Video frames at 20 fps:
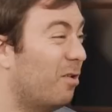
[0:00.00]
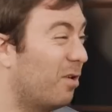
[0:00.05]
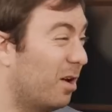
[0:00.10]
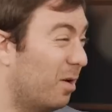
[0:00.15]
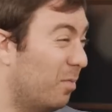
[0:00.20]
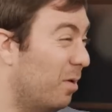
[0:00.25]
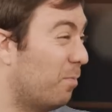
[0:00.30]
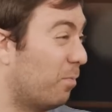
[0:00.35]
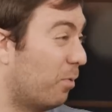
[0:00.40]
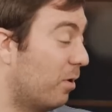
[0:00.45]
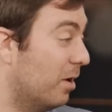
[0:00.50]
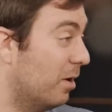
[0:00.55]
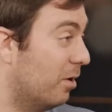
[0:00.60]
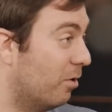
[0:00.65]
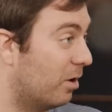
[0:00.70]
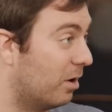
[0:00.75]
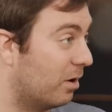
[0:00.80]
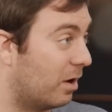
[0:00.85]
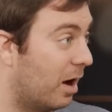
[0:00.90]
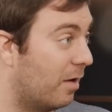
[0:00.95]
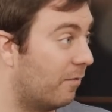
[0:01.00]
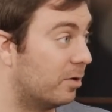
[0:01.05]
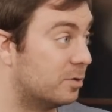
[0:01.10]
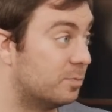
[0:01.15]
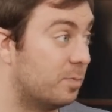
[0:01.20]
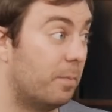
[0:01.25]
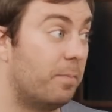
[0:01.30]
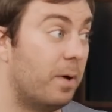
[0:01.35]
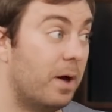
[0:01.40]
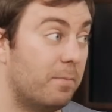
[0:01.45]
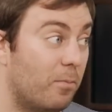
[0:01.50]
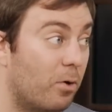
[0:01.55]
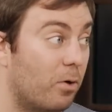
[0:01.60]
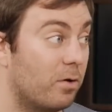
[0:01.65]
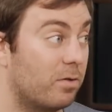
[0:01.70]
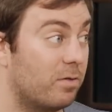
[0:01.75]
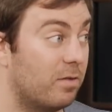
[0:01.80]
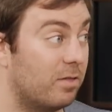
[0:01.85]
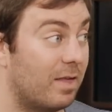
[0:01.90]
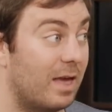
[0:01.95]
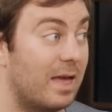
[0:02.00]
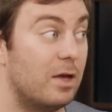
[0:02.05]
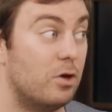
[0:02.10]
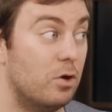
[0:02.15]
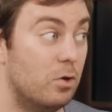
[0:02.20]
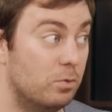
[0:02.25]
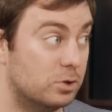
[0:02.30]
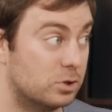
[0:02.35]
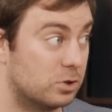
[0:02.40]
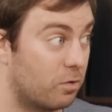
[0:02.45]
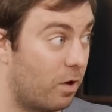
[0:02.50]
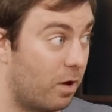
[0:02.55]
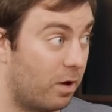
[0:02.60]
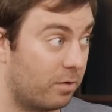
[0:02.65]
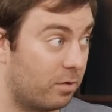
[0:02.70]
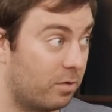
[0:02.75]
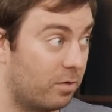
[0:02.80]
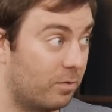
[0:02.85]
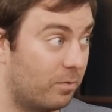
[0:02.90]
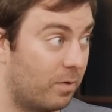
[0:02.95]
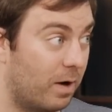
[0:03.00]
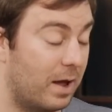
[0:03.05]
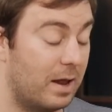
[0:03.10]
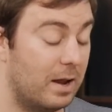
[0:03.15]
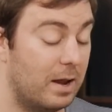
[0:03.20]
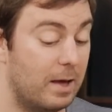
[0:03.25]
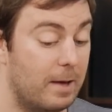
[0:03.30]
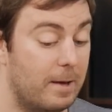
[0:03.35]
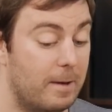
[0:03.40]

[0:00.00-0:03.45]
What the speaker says: going to be pretty good in coverage, but Ben Morrison's a huge loss, right?